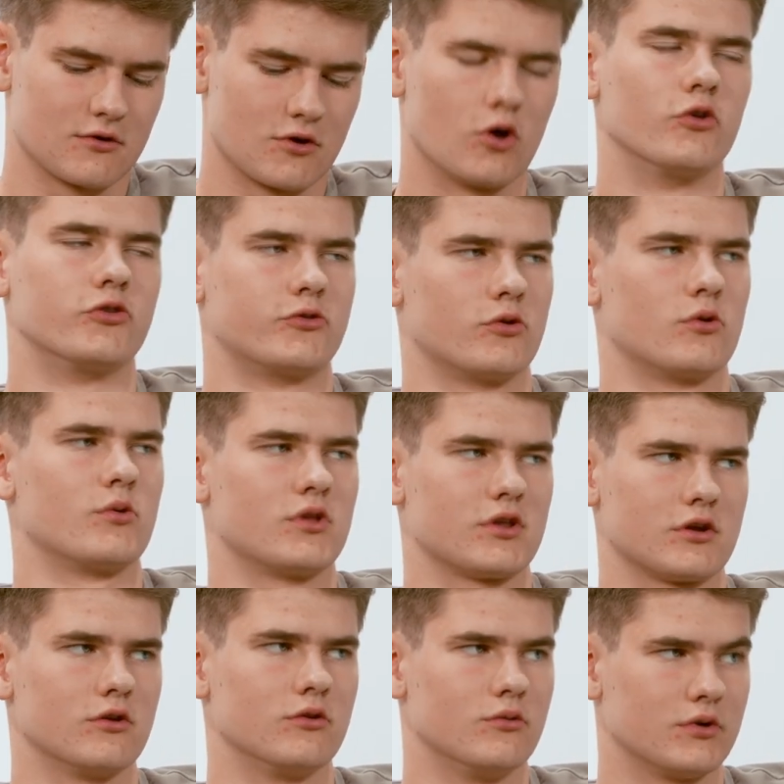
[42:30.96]
go to a really
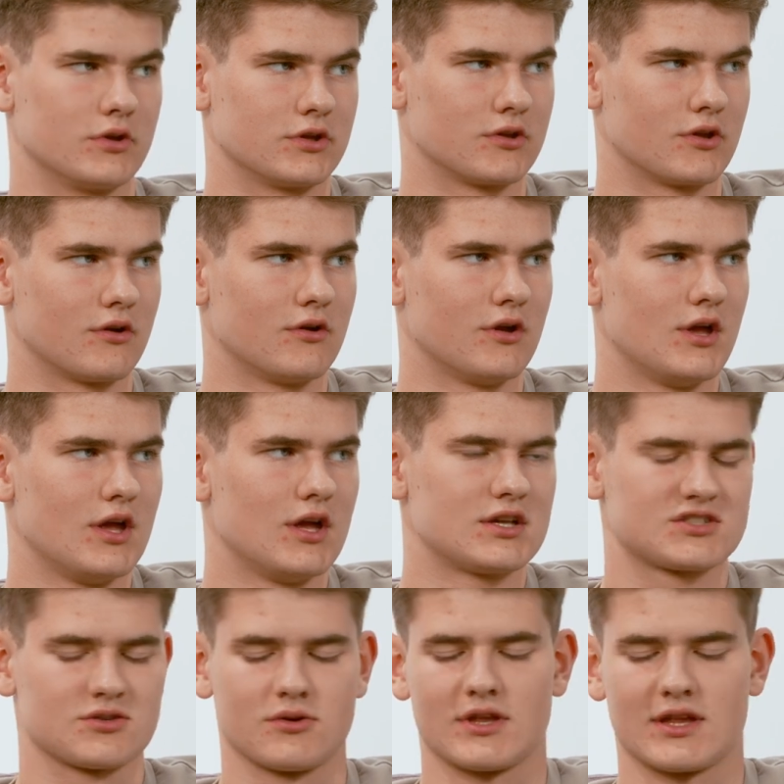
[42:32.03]
good one,
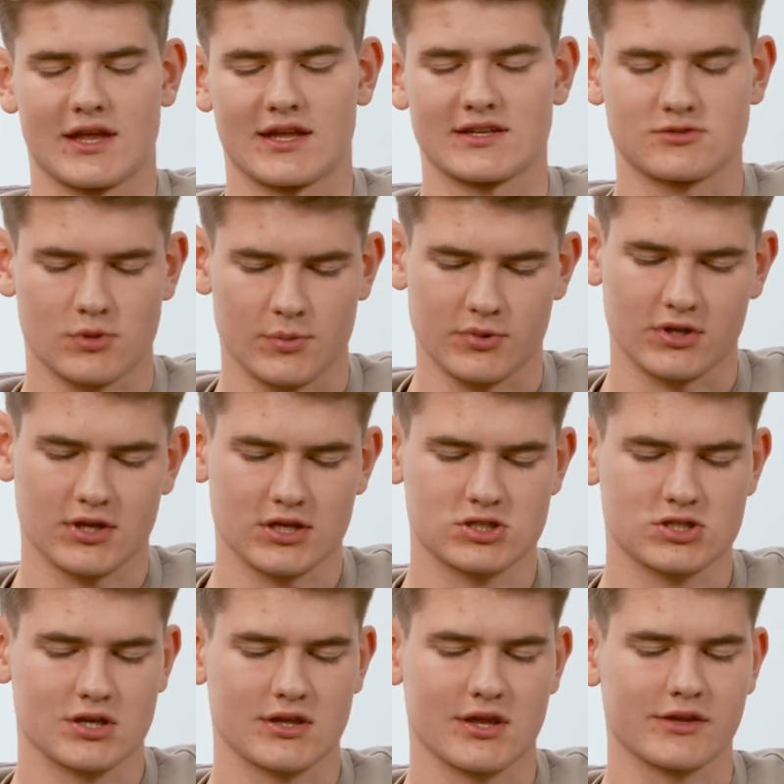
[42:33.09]
someone that has
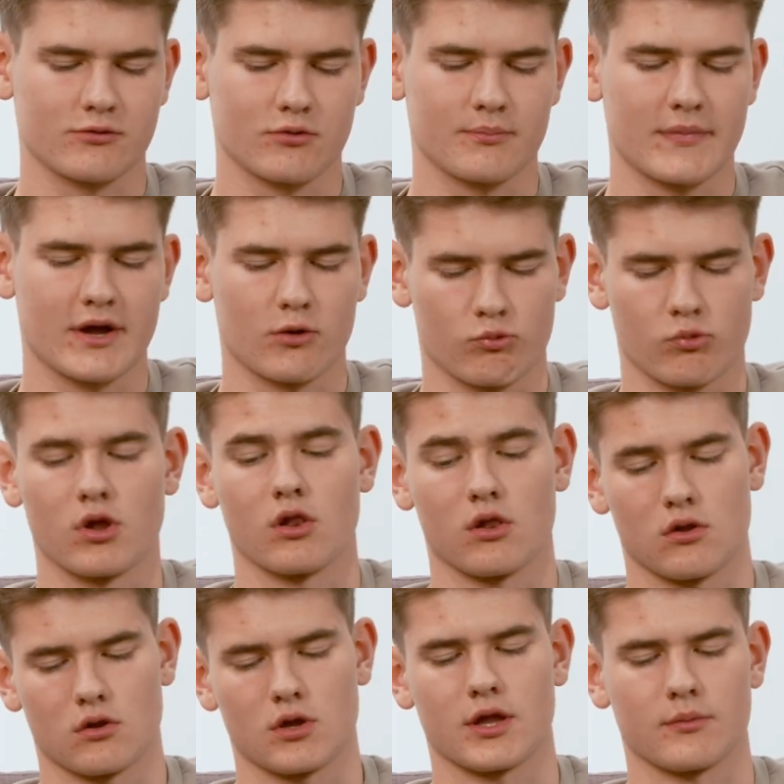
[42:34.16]
reputation that
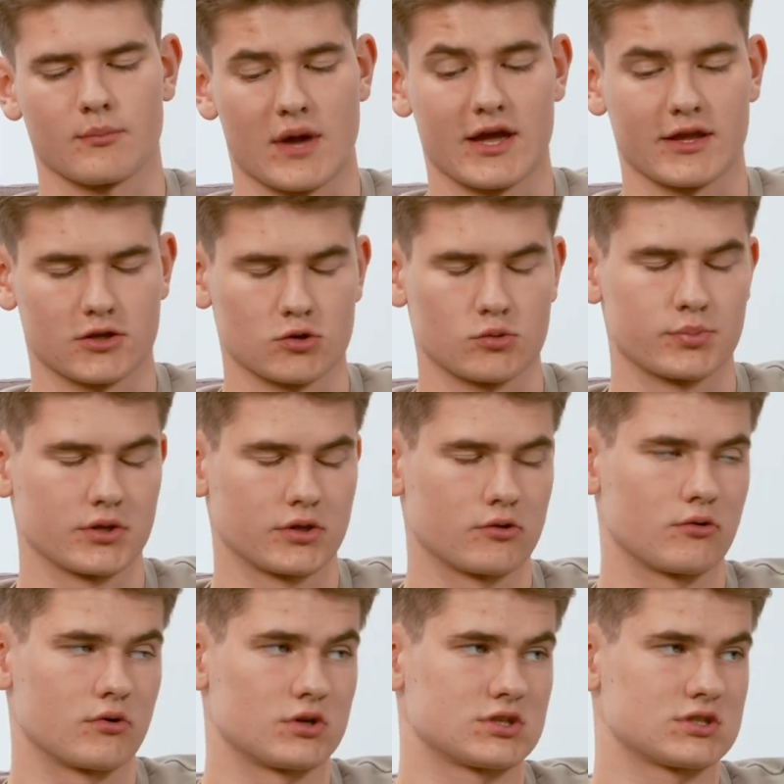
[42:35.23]
will and might open
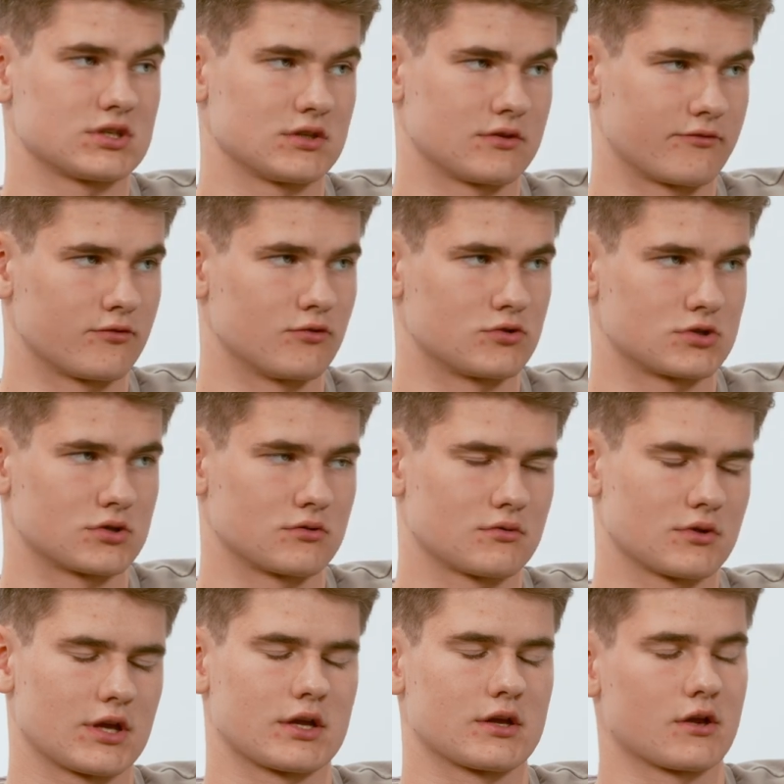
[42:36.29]
doors in the future,
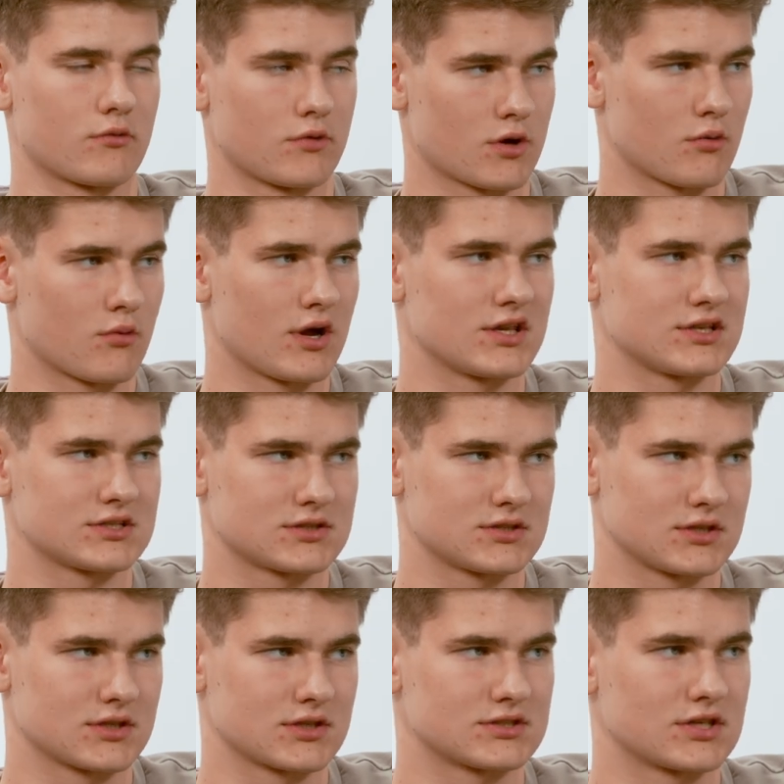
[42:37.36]
like career-wise
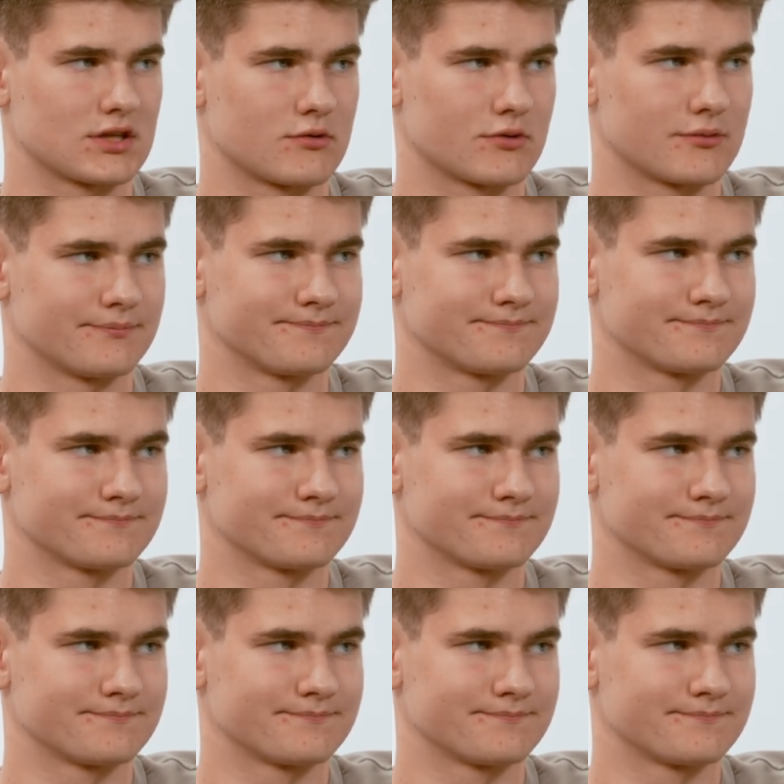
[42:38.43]
and etc.